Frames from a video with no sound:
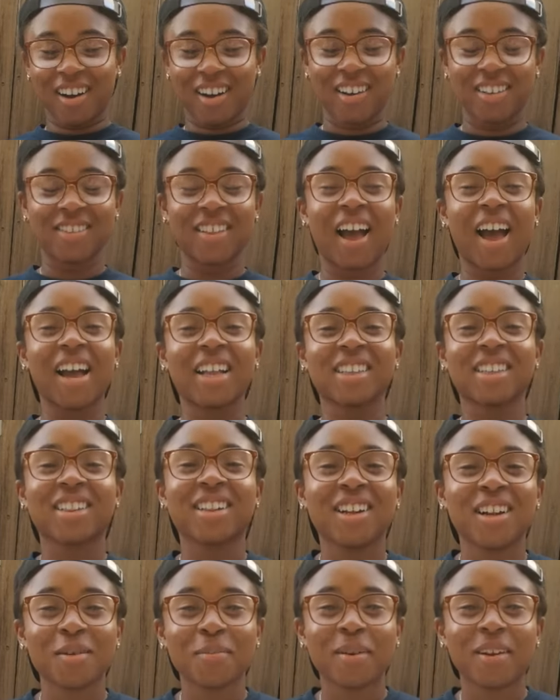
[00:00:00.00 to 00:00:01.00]
I
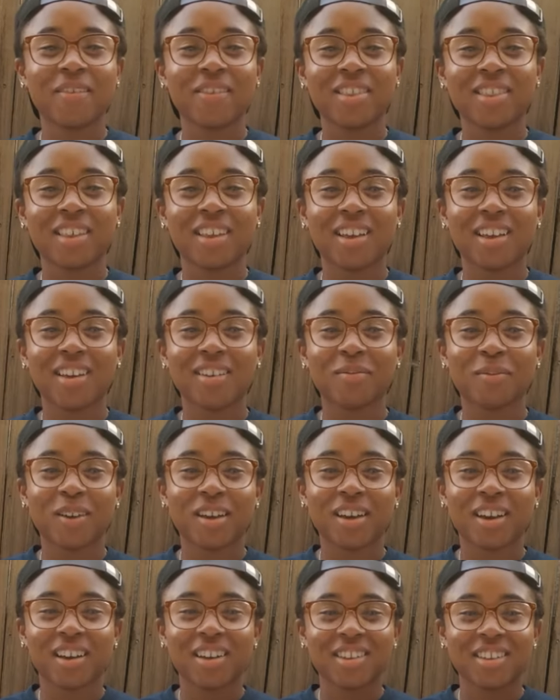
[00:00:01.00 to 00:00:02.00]
had to clean up
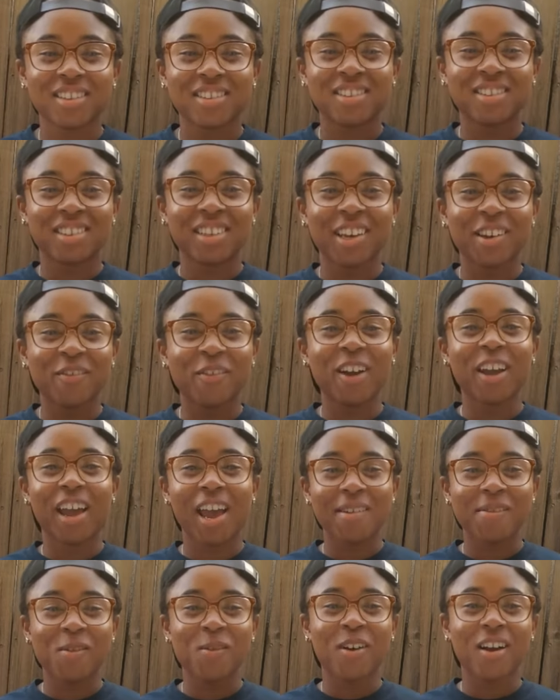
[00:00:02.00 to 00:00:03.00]
everything because it
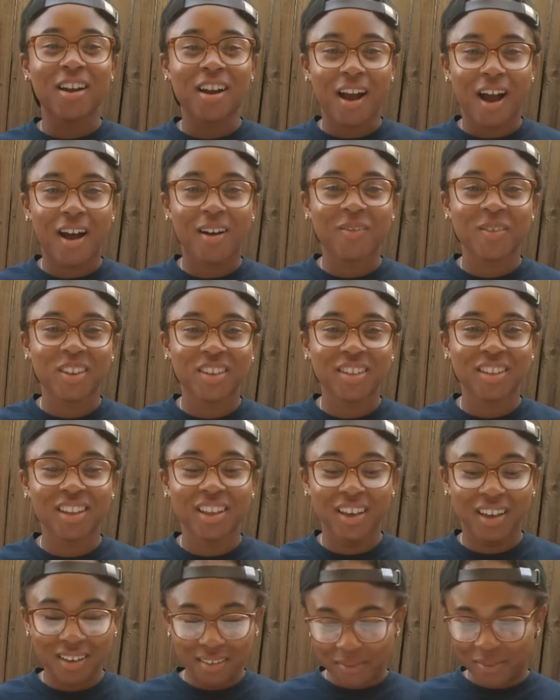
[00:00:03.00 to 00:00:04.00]
went everywhere,
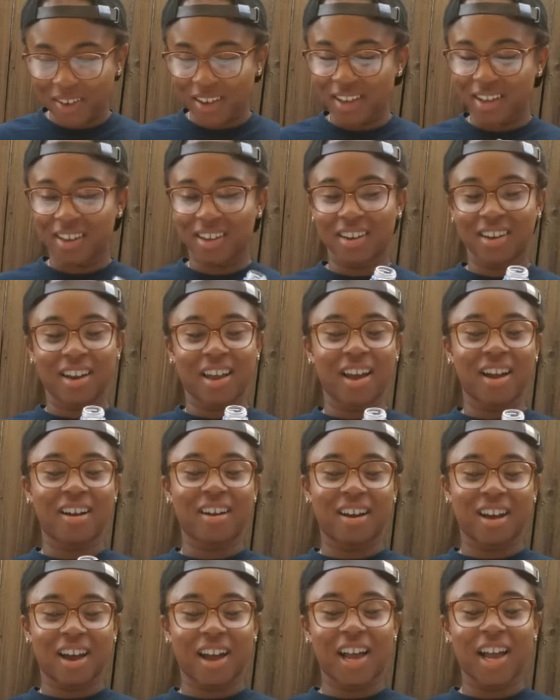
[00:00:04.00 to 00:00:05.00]
obviously, but
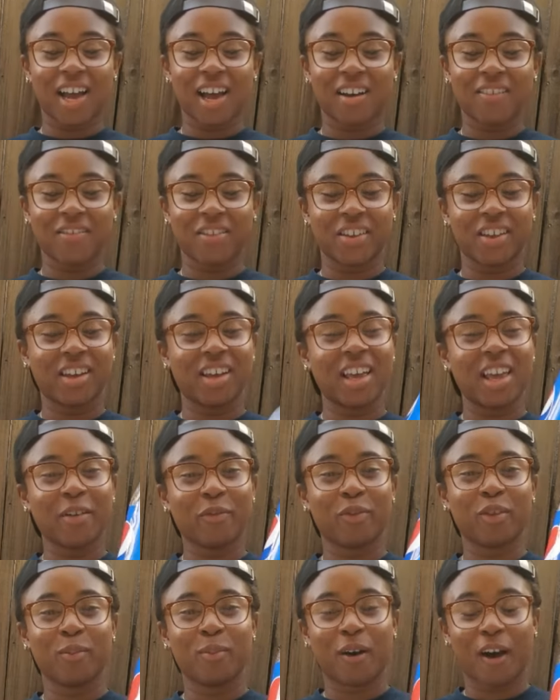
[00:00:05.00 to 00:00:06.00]
now I have
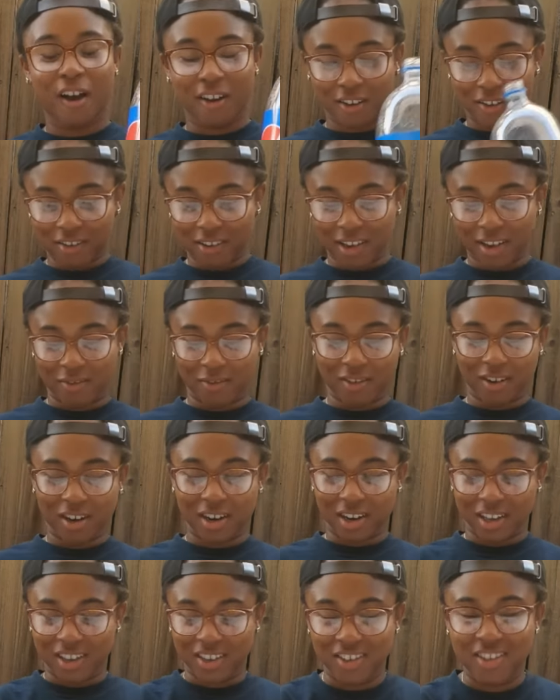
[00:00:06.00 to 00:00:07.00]
the empty bottle, and
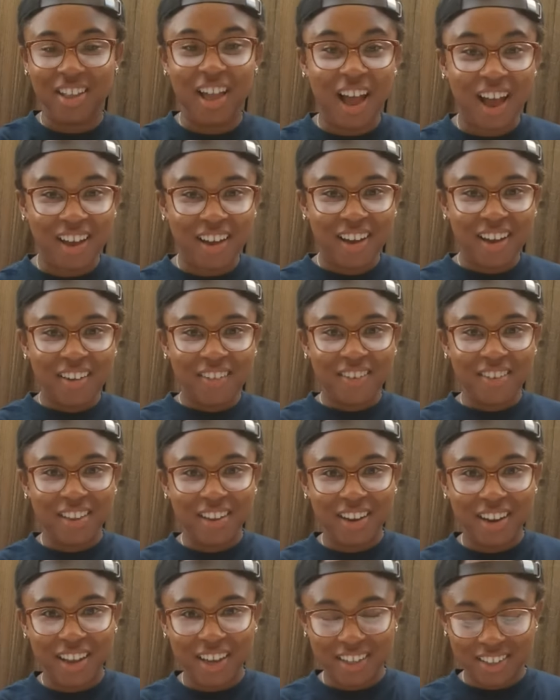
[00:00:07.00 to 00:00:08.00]
we're gonna use that
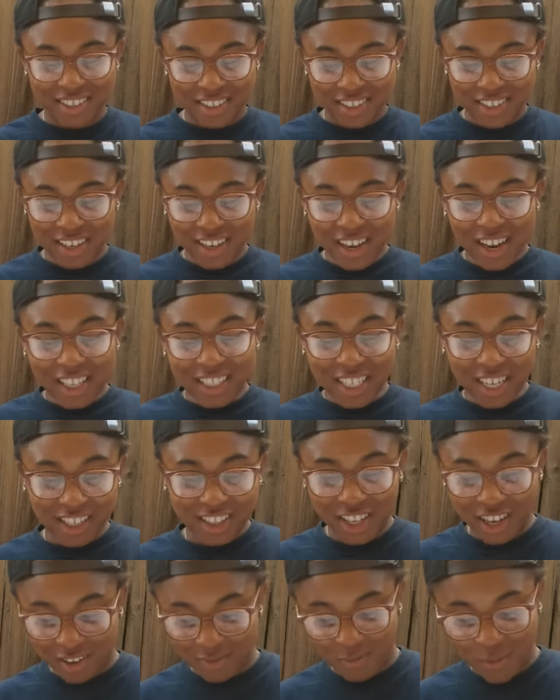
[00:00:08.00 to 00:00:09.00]
for the next
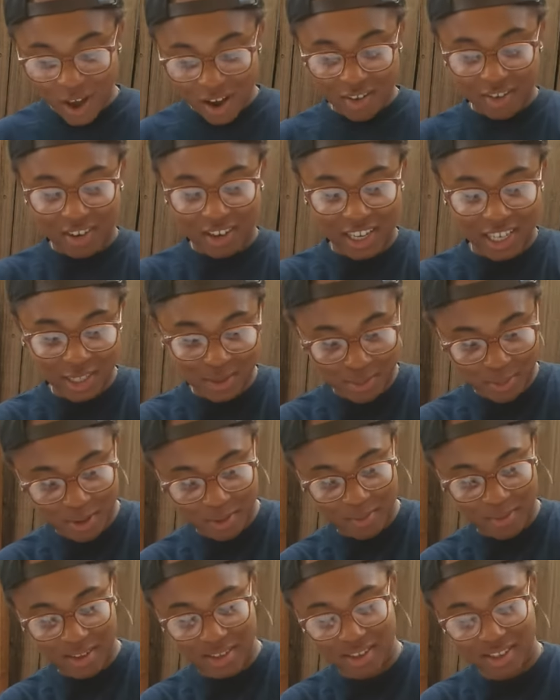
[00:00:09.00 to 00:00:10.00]
TikTok viral
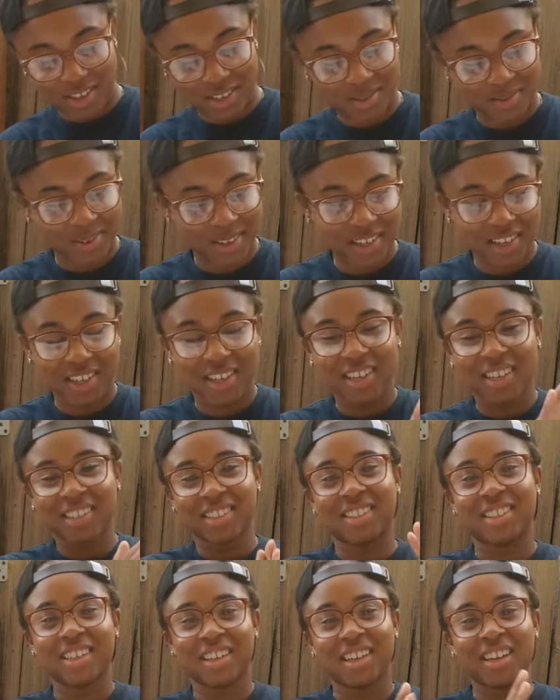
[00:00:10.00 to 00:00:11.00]
experiment. This one
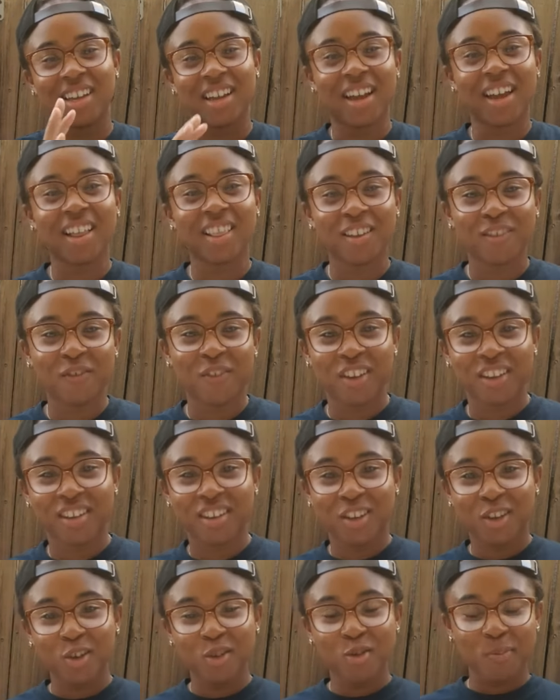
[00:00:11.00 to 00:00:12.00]
is the
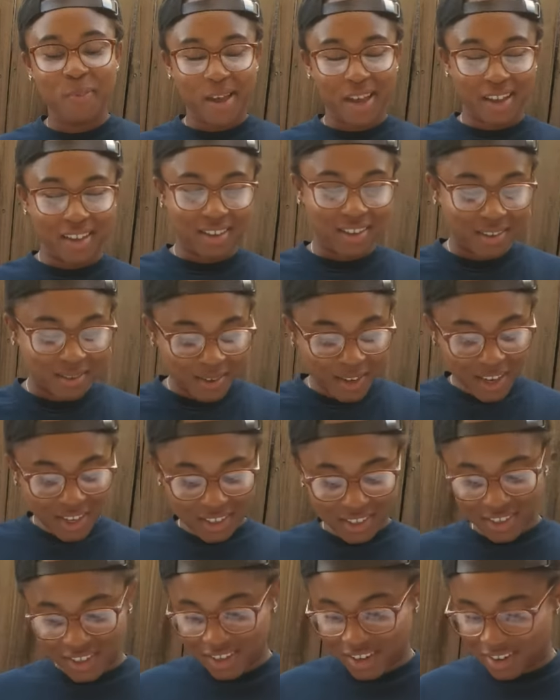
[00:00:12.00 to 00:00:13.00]
elephant's toothpaste,
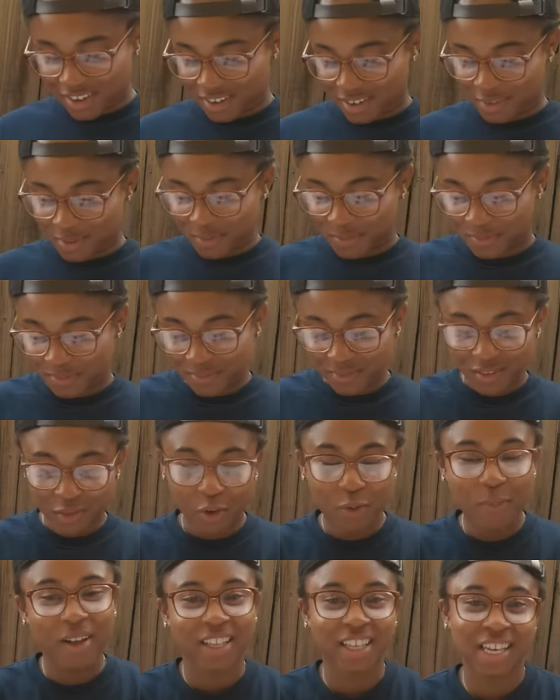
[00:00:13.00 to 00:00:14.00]
so
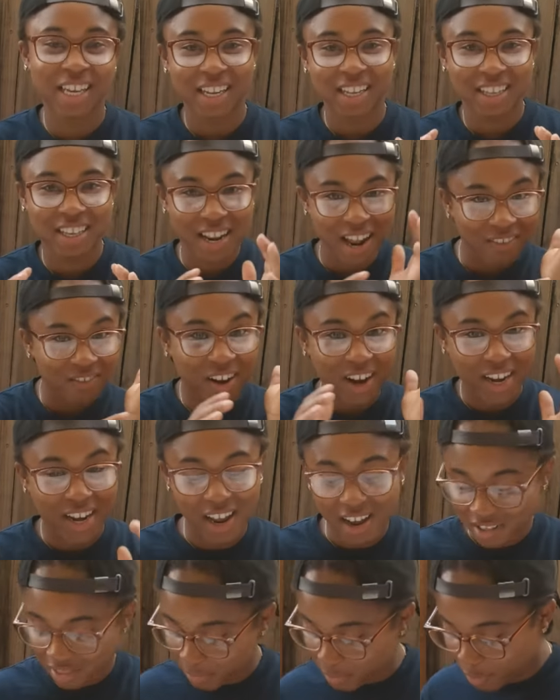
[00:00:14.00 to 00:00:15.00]
we're about to get into that
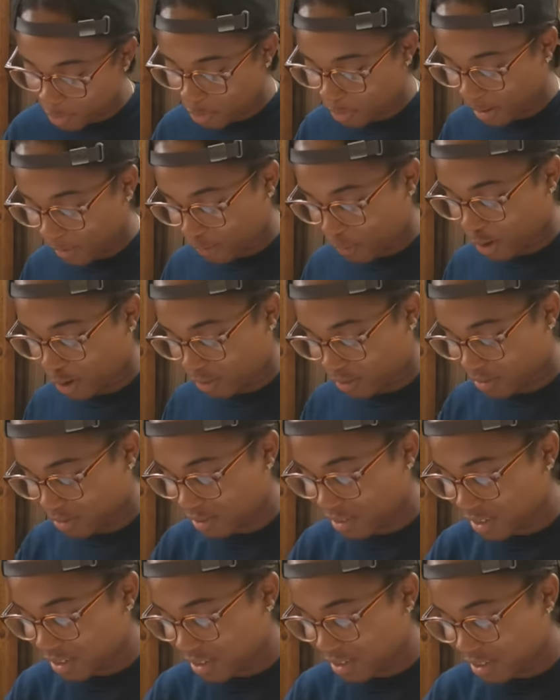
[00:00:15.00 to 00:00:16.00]
right now. Let me move my
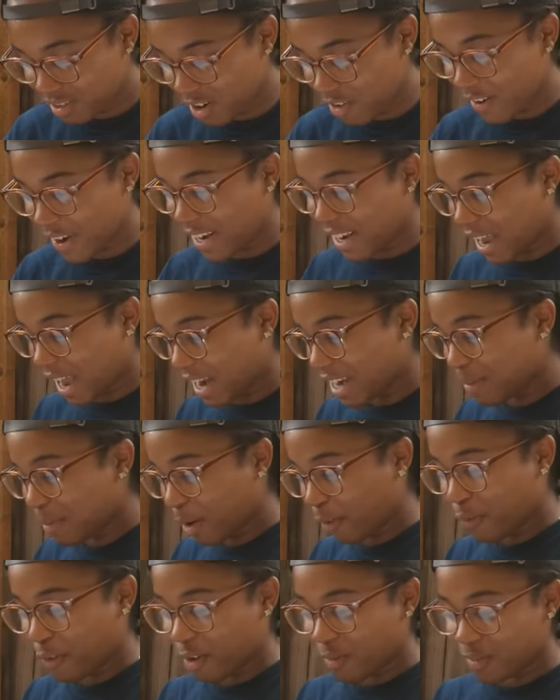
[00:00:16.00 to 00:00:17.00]
phone. Oh wait, I
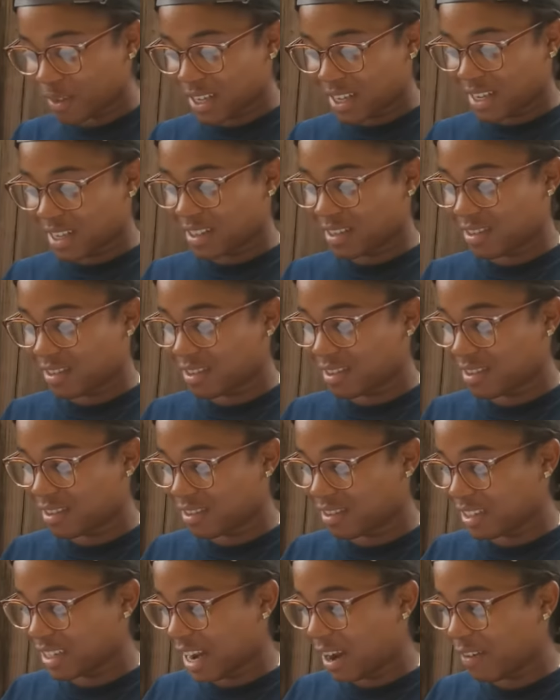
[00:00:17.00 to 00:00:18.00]
need my phone because
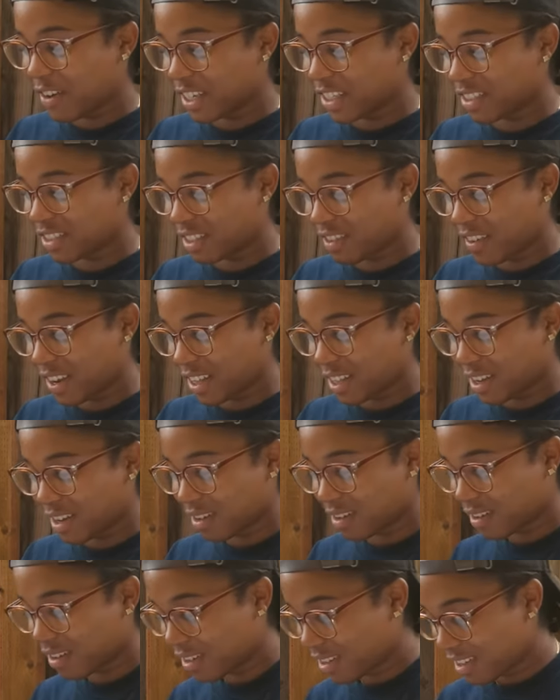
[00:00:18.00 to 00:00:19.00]
the directions are
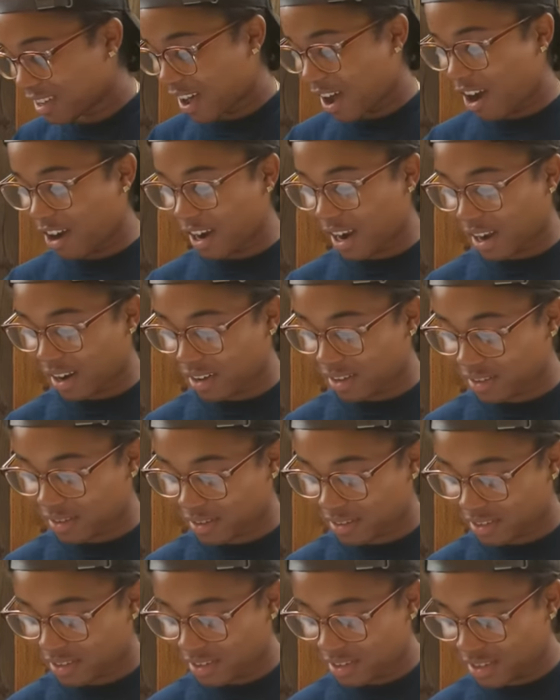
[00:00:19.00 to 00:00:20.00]
right there. Okay,
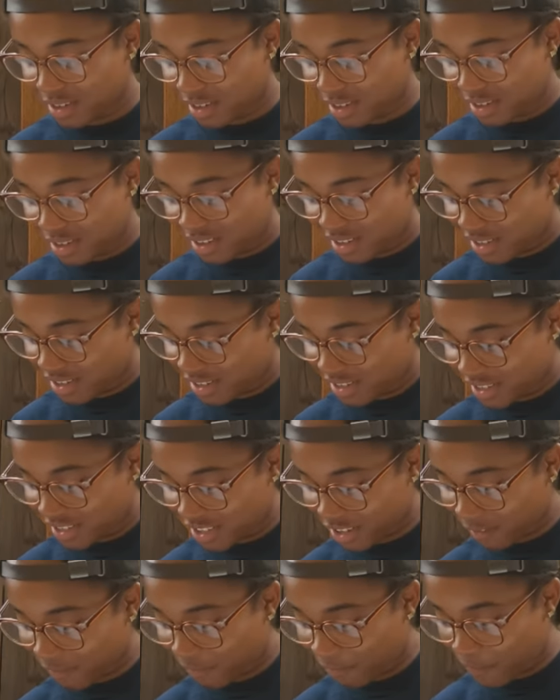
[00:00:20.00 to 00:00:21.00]

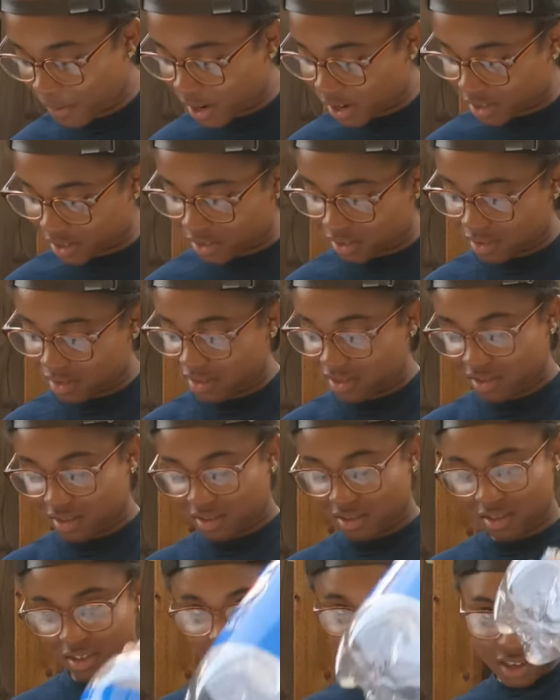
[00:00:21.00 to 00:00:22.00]
so first,
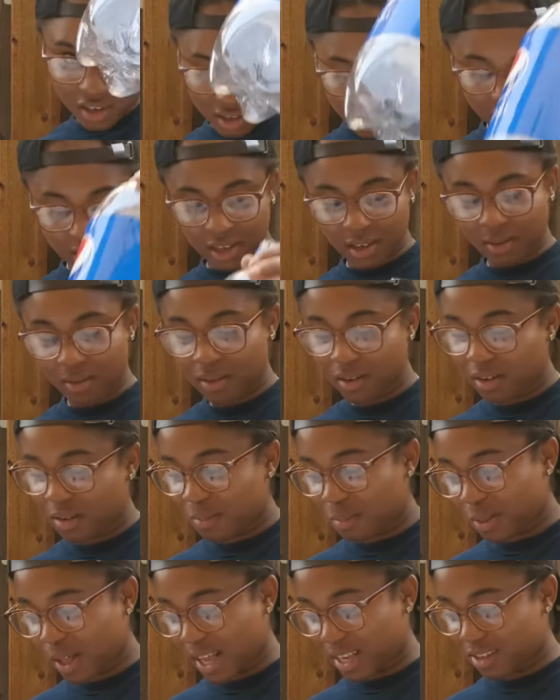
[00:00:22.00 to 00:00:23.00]
clean
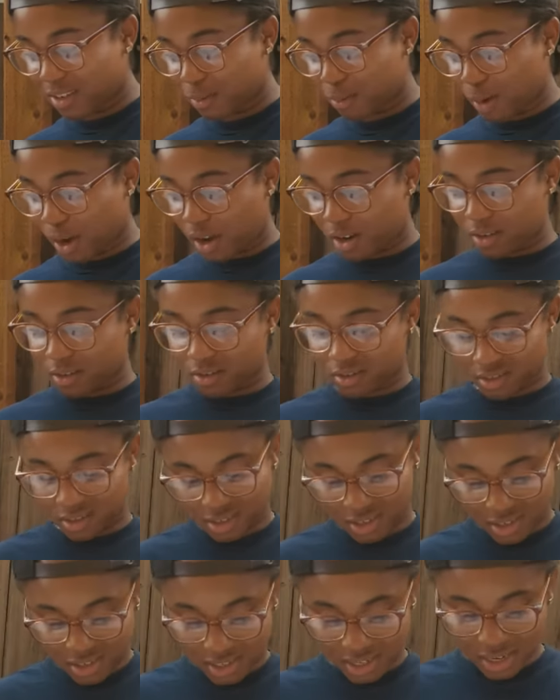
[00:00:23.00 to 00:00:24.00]
plastic
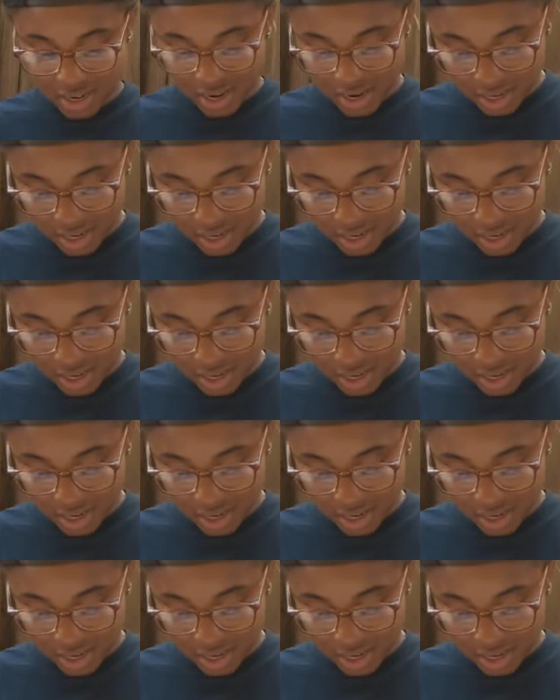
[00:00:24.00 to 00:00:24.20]
bottles.